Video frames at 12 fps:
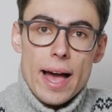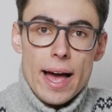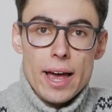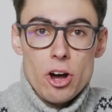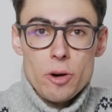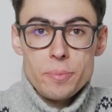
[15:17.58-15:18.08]

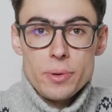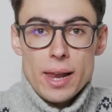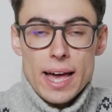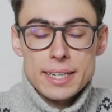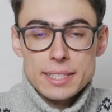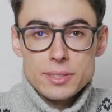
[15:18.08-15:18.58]
I hope you
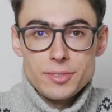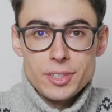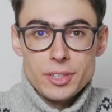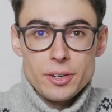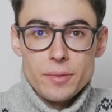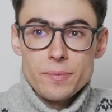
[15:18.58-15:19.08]
liked this
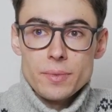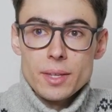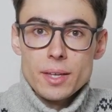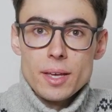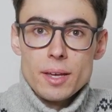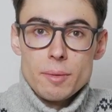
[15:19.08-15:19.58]
video.
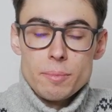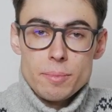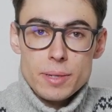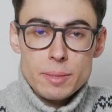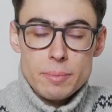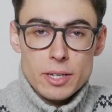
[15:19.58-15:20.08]

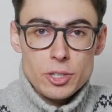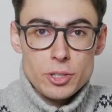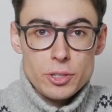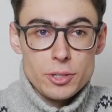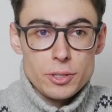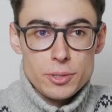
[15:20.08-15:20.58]
Please make
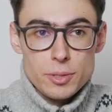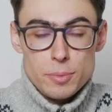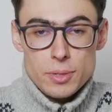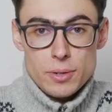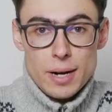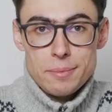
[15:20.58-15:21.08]
sure you
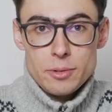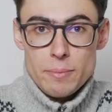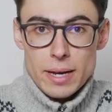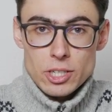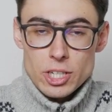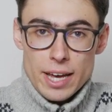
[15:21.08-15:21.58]
subscribe to
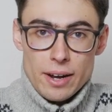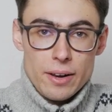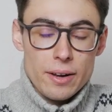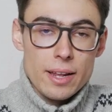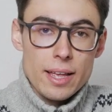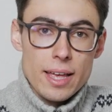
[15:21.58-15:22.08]
my
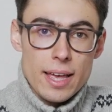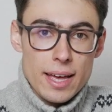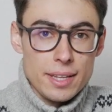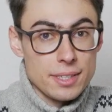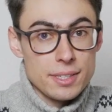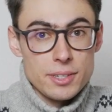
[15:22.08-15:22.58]
channel
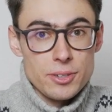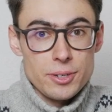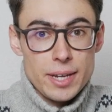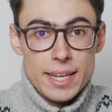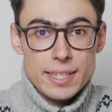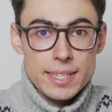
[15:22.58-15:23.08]
and see
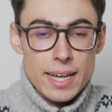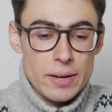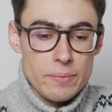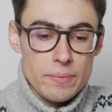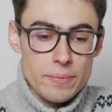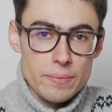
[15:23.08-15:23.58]
you next
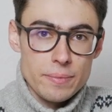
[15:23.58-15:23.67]
time.